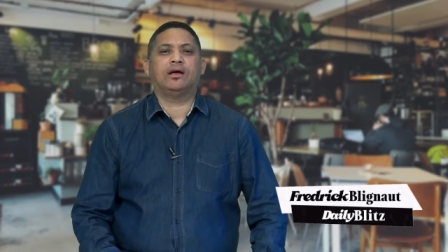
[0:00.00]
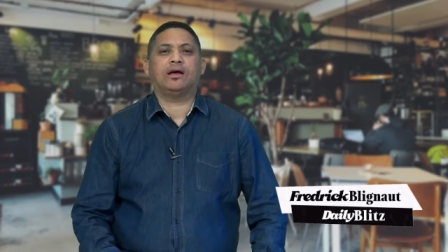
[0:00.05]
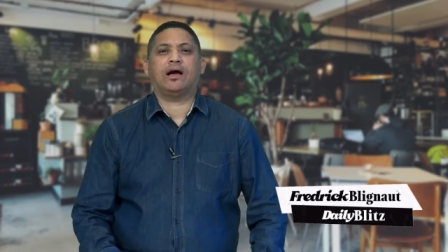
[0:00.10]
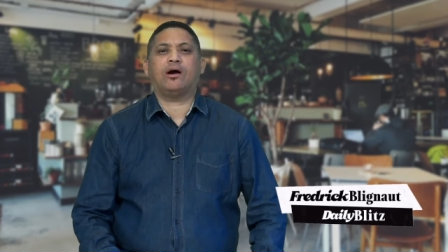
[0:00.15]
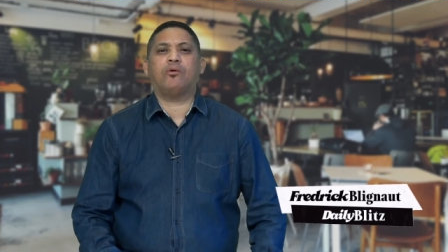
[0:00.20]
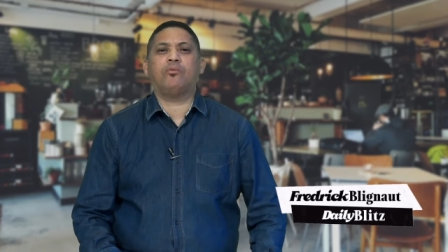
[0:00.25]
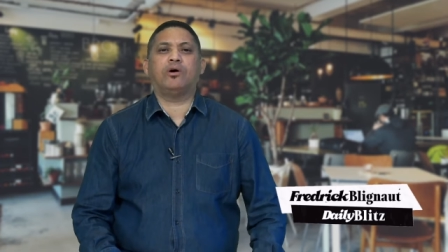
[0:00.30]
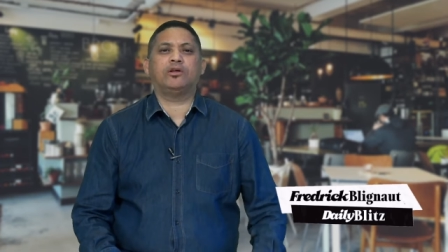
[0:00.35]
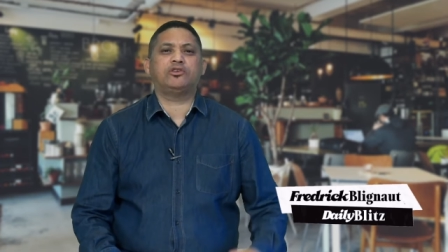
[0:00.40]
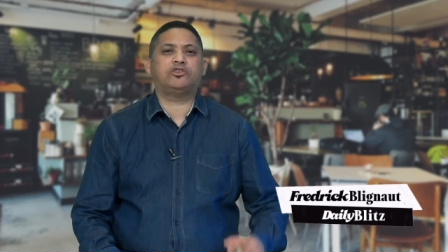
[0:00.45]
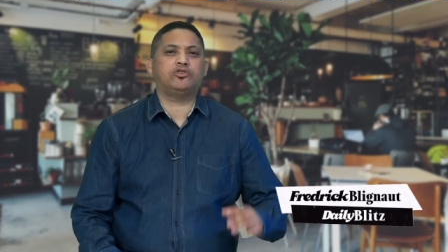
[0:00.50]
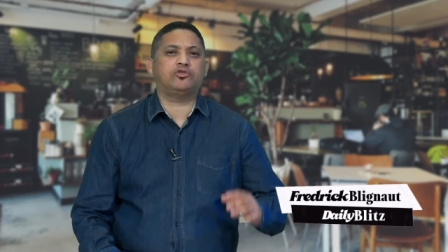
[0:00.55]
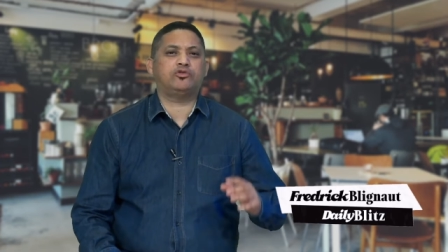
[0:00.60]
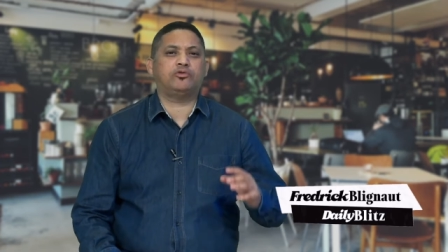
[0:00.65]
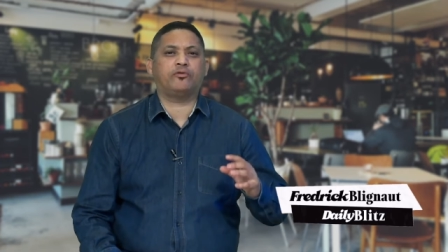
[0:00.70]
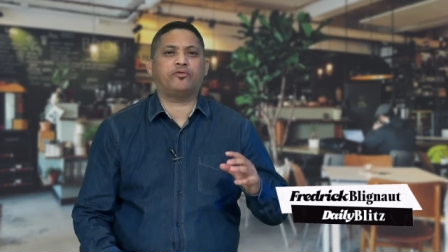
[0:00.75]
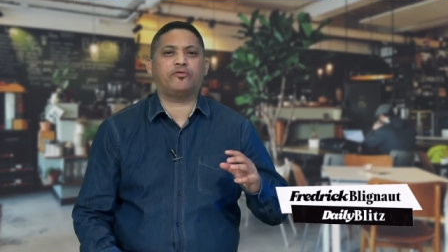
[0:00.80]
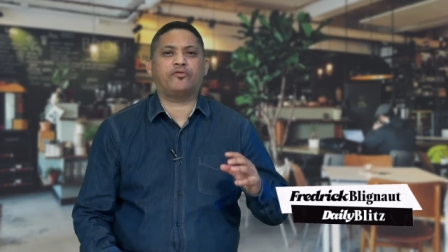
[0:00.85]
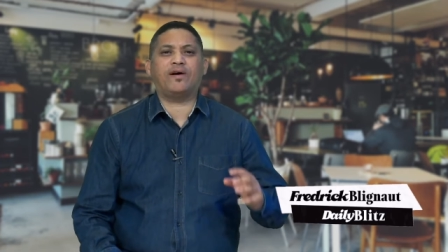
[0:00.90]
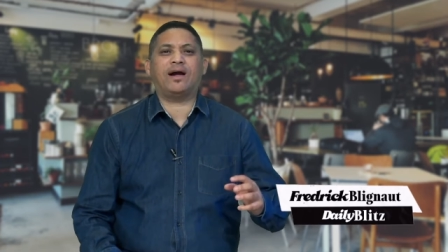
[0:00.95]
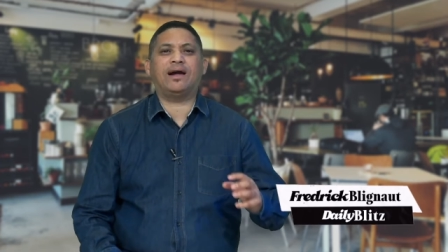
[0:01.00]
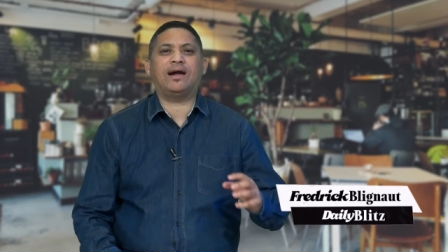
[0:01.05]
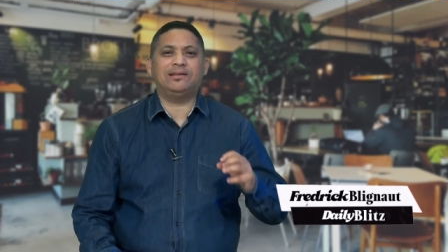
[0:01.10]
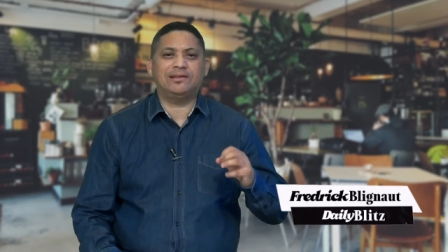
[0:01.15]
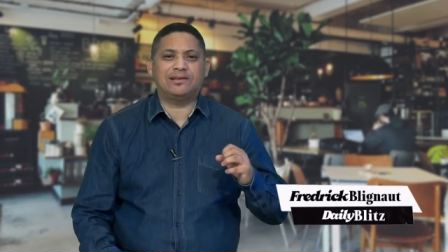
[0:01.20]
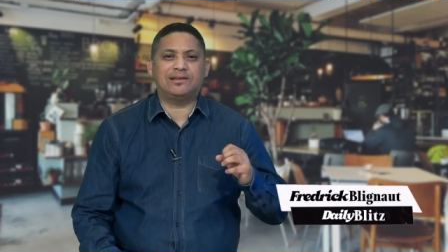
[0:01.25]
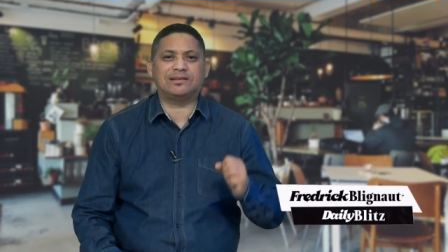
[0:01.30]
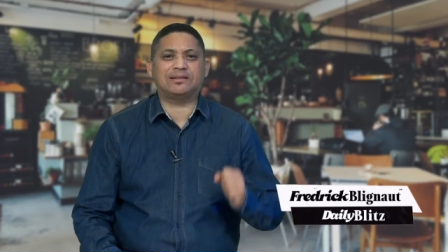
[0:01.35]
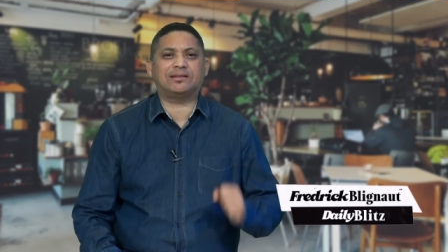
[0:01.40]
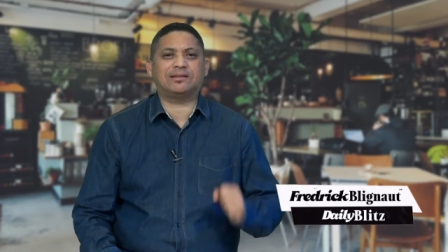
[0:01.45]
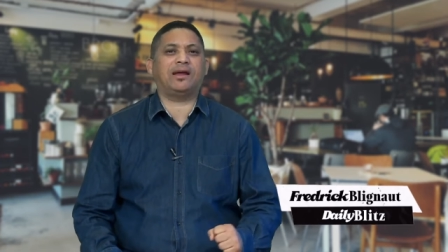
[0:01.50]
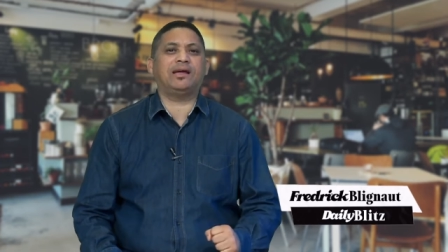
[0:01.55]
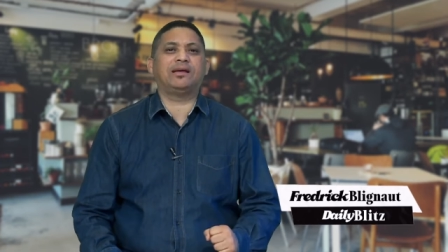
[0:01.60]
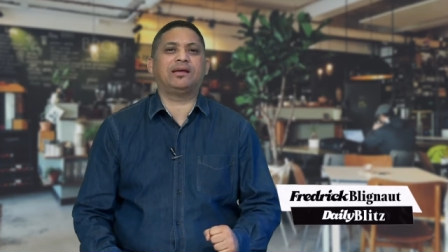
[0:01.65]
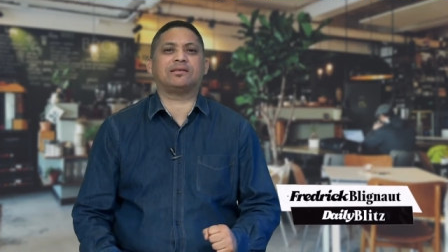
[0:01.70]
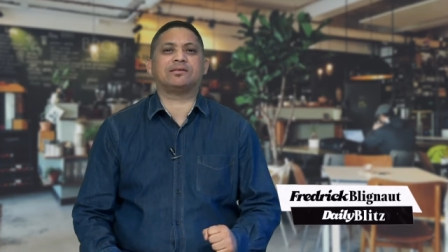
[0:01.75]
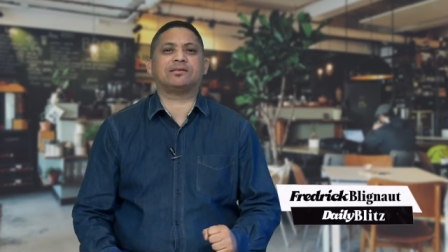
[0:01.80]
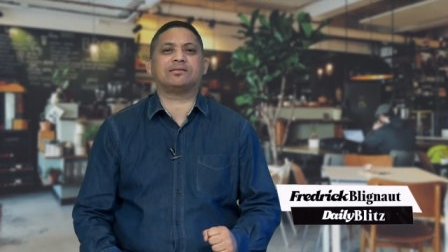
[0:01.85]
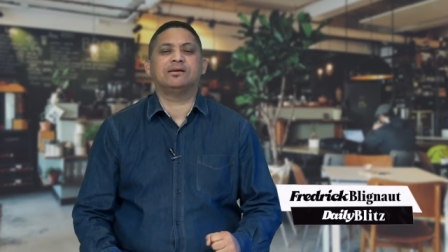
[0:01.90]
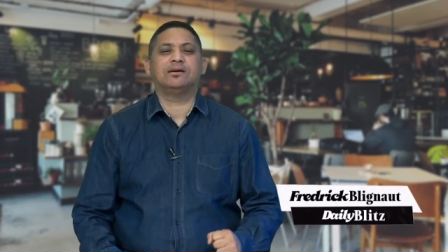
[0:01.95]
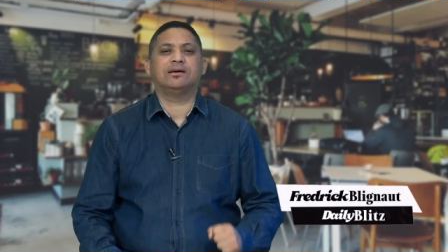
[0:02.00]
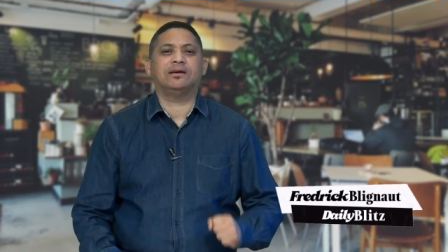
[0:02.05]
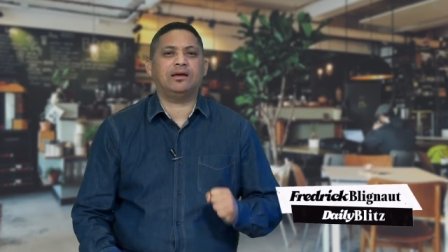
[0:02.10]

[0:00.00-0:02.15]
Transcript: I want you to find strength